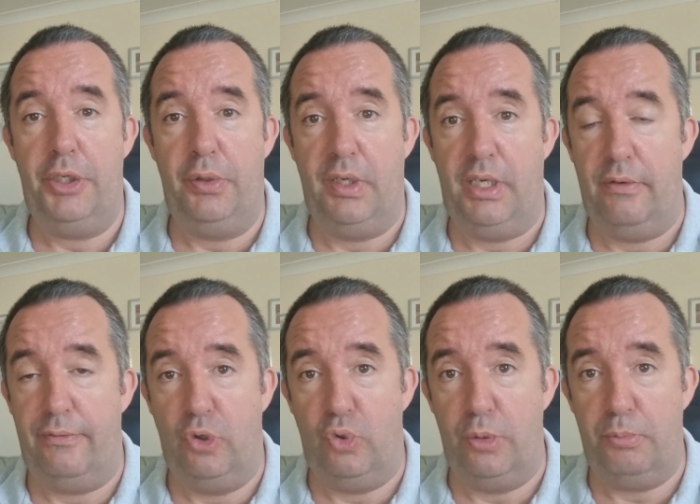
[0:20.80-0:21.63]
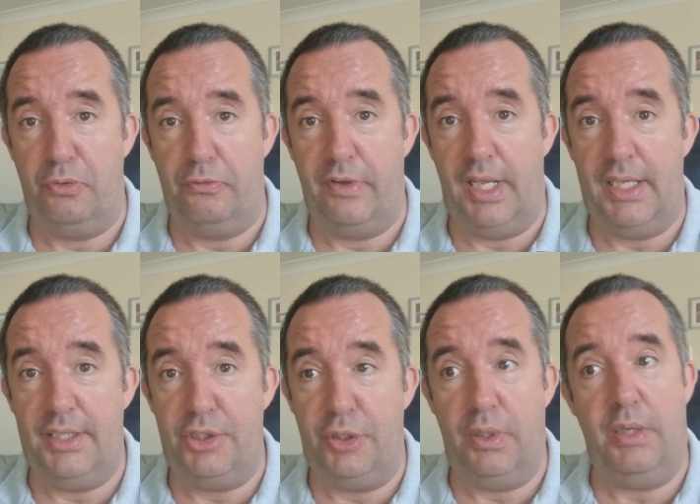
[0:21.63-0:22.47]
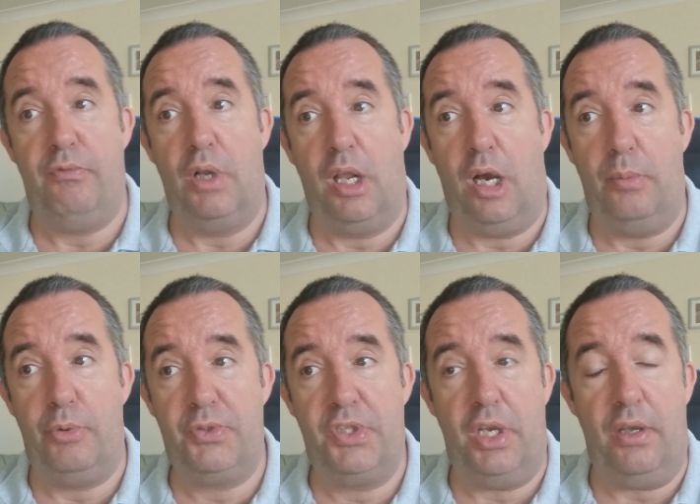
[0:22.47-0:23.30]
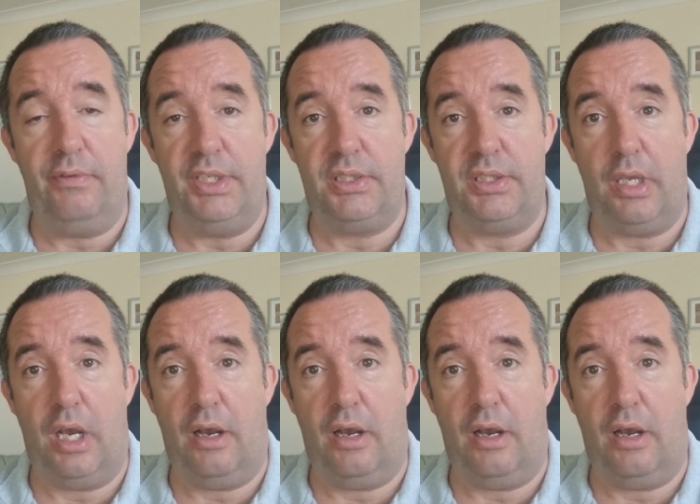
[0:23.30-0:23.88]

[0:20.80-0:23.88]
you need affordable fares, you need reliable service